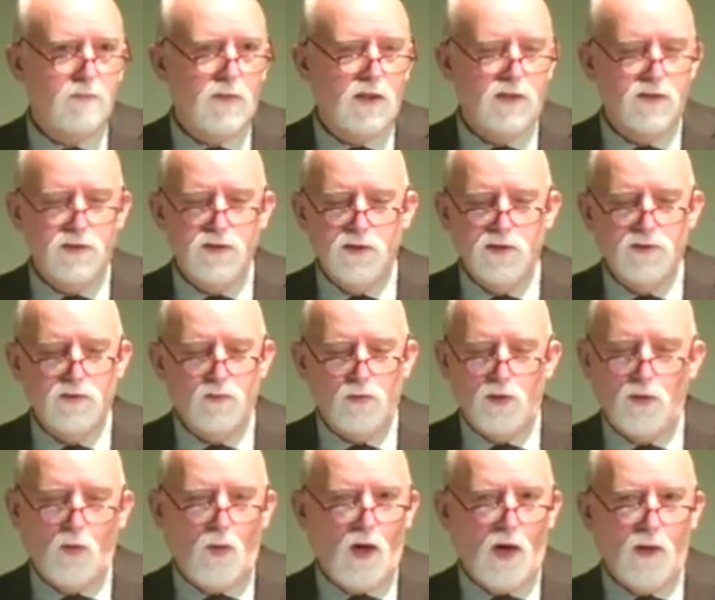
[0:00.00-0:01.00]
It's a
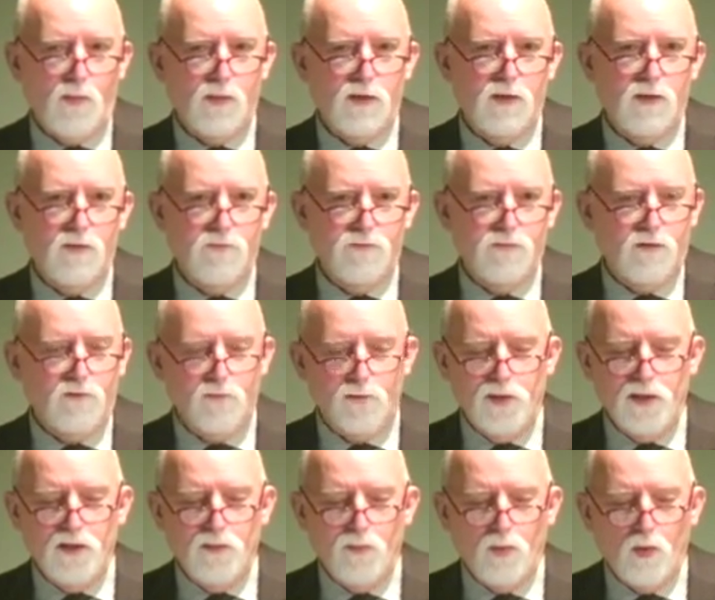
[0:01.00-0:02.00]
requirement of
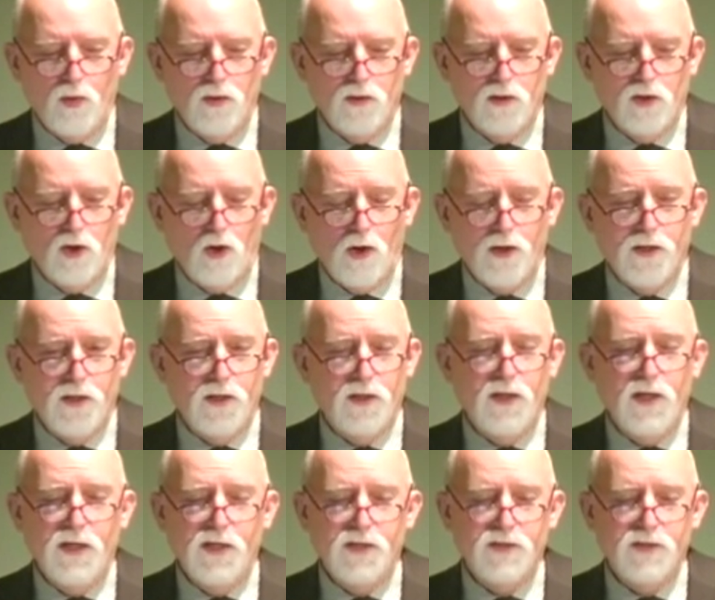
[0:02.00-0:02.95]
being appointed a guardian.